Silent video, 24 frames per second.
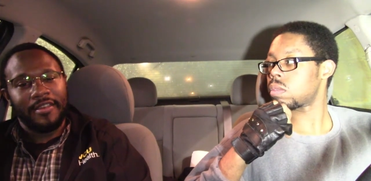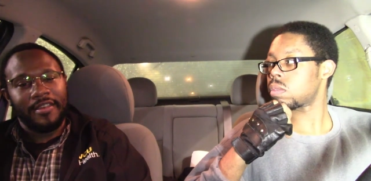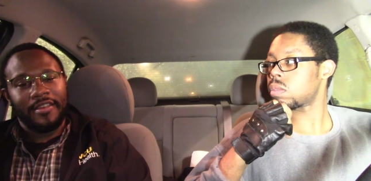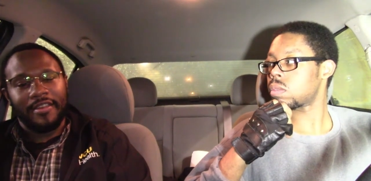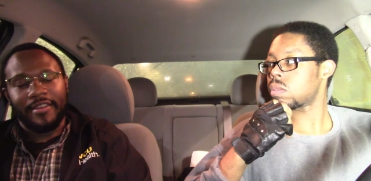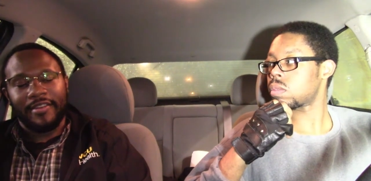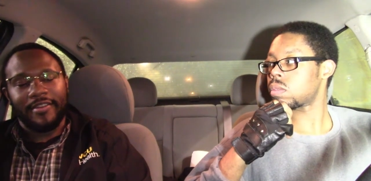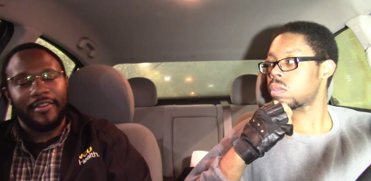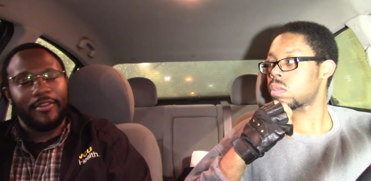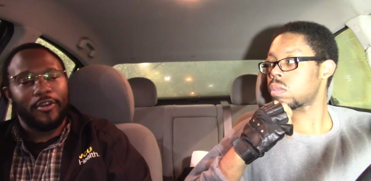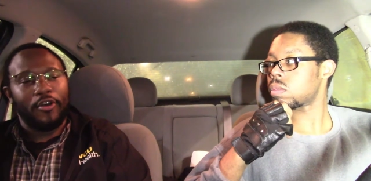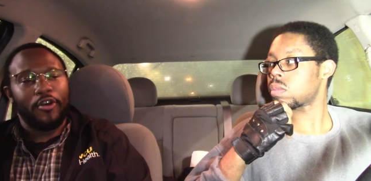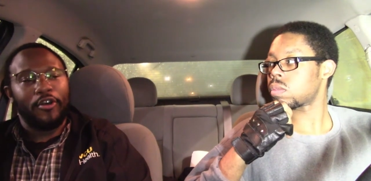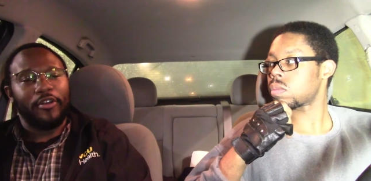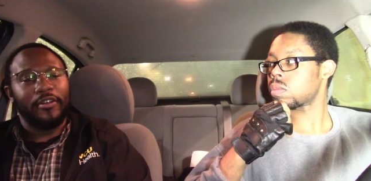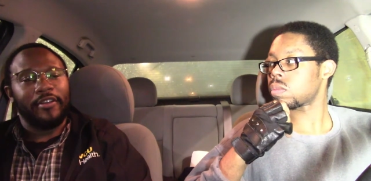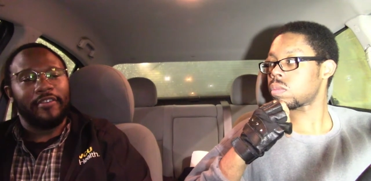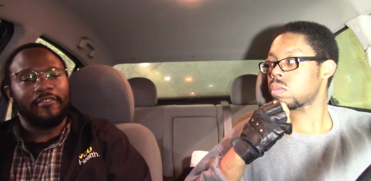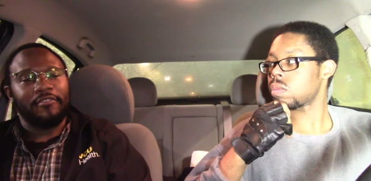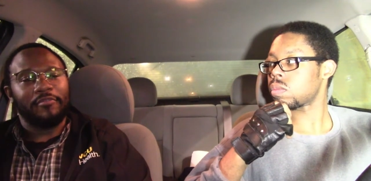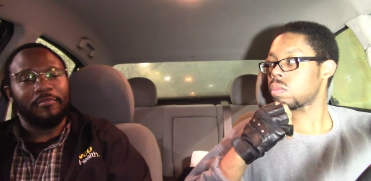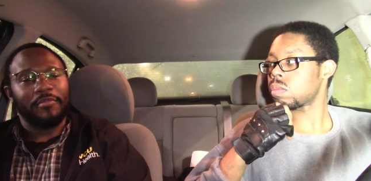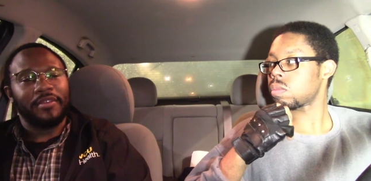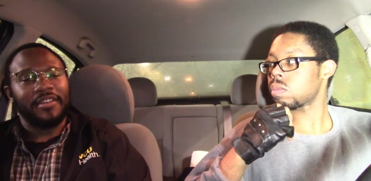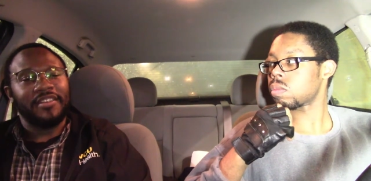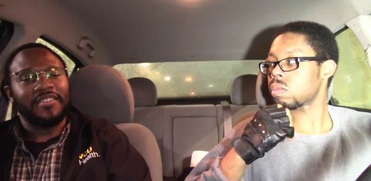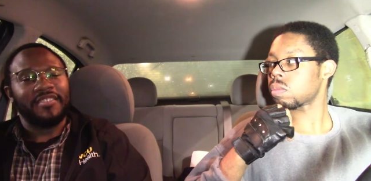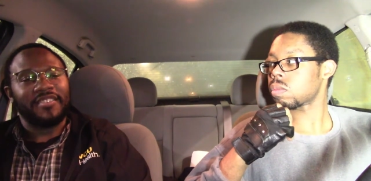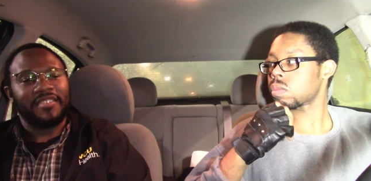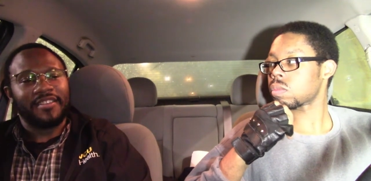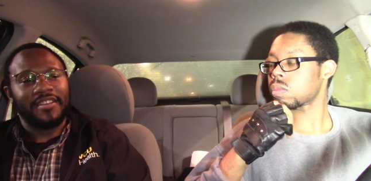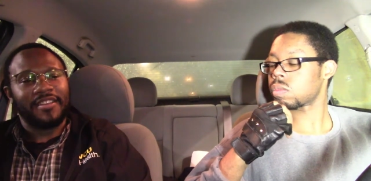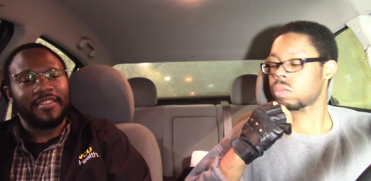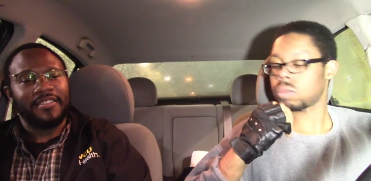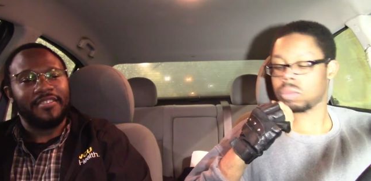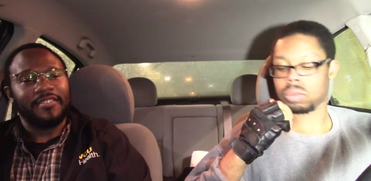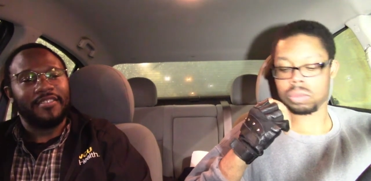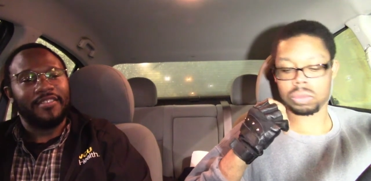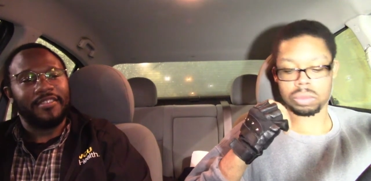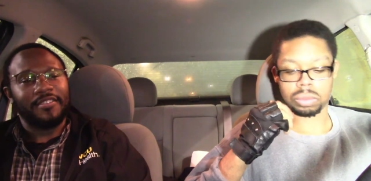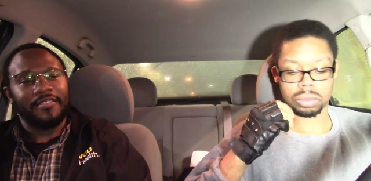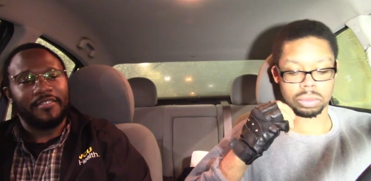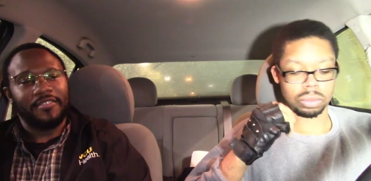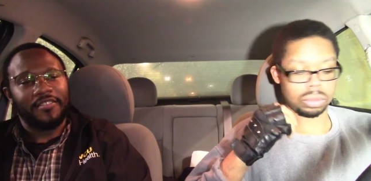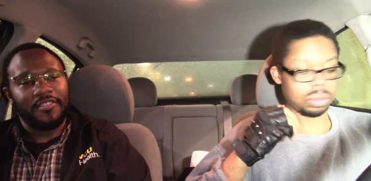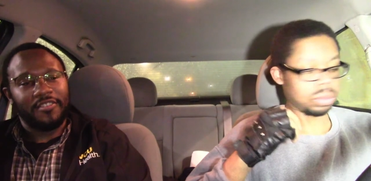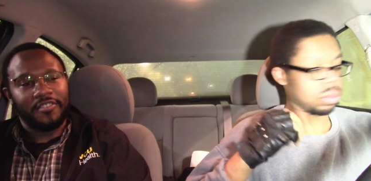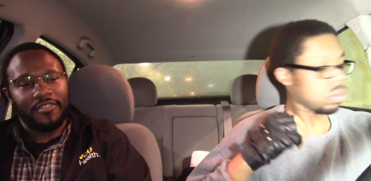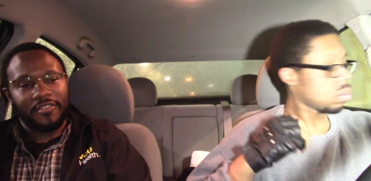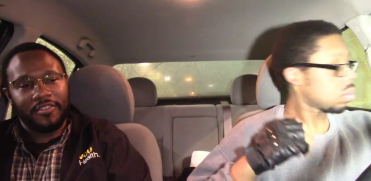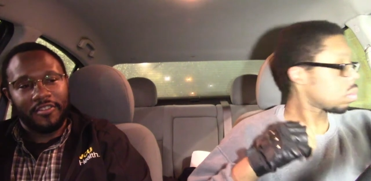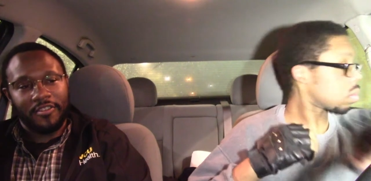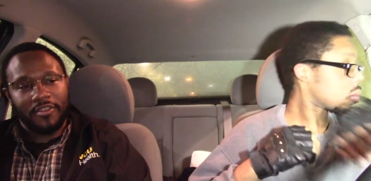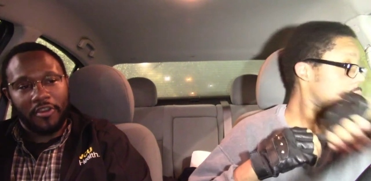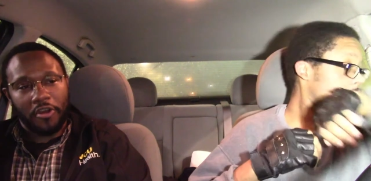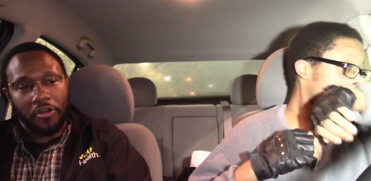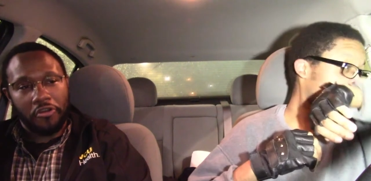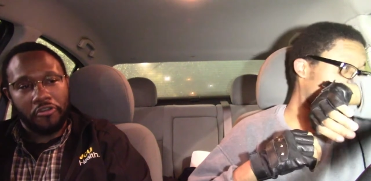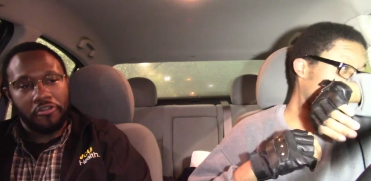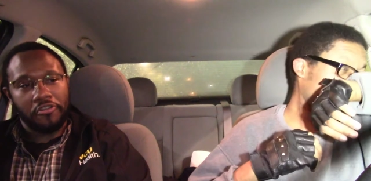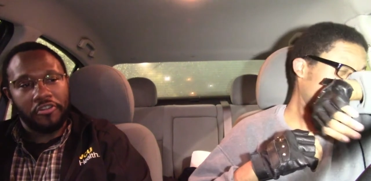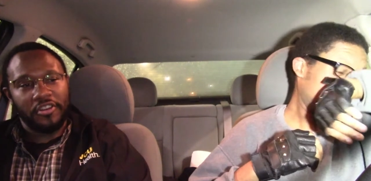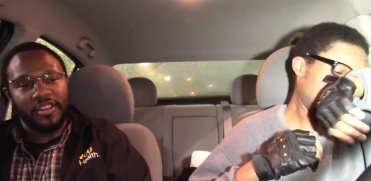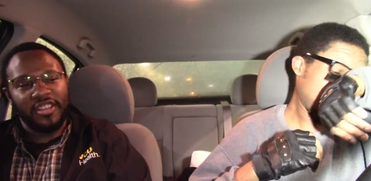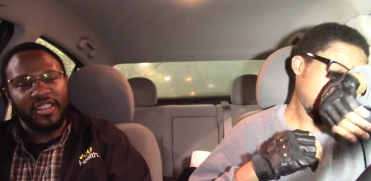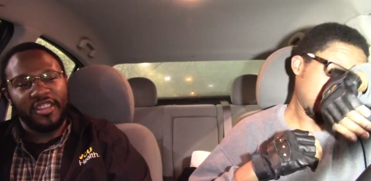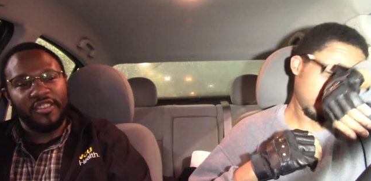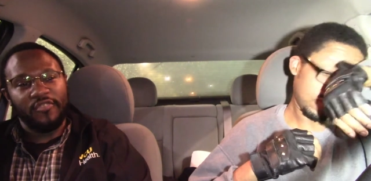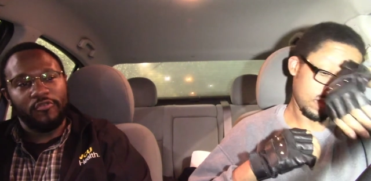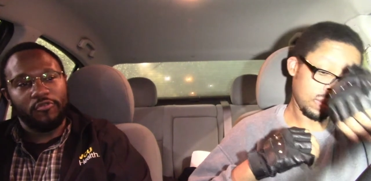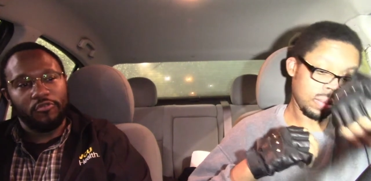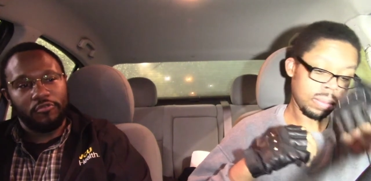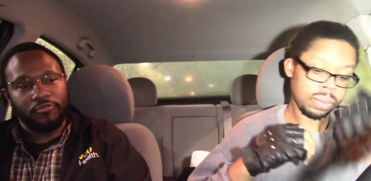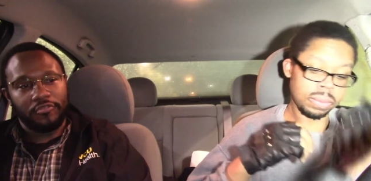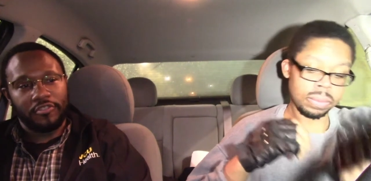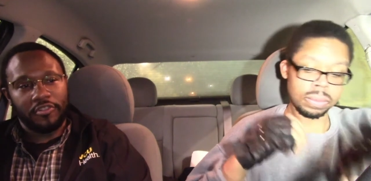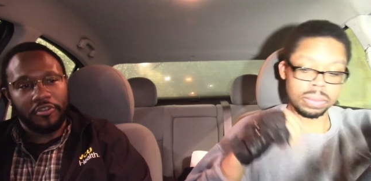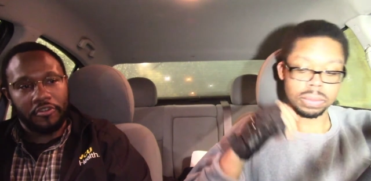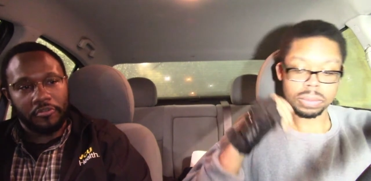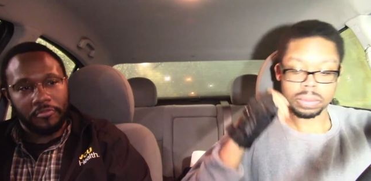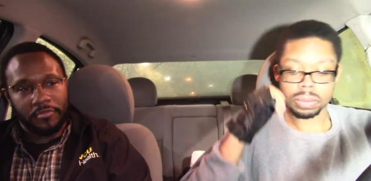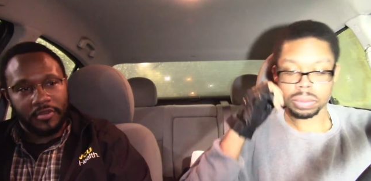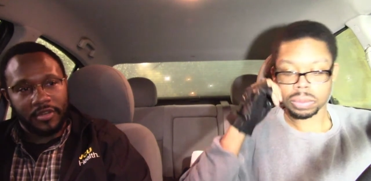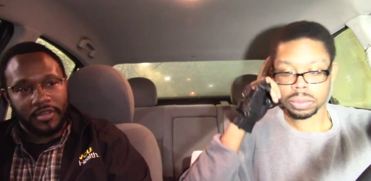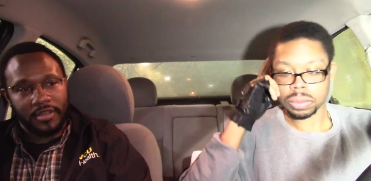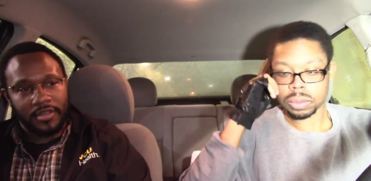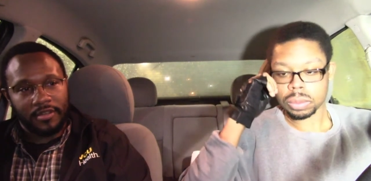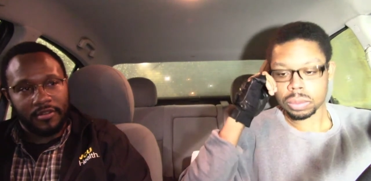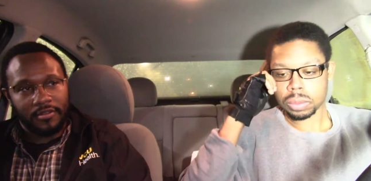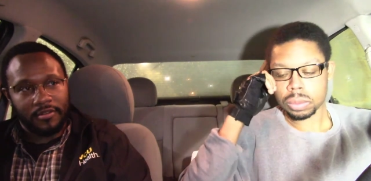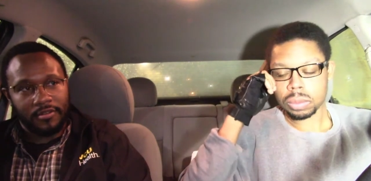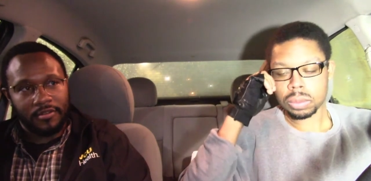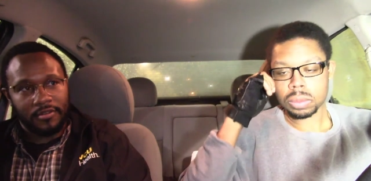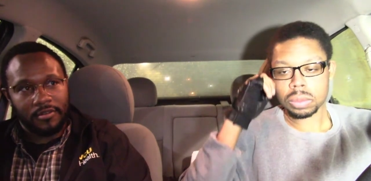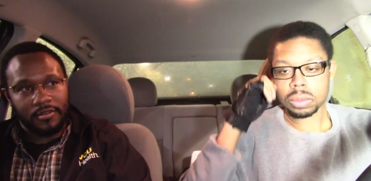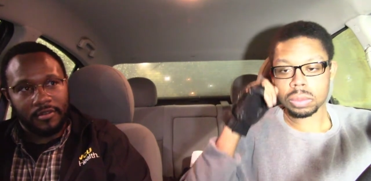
Speaker 1: and all of them they say that the the current evil Terminator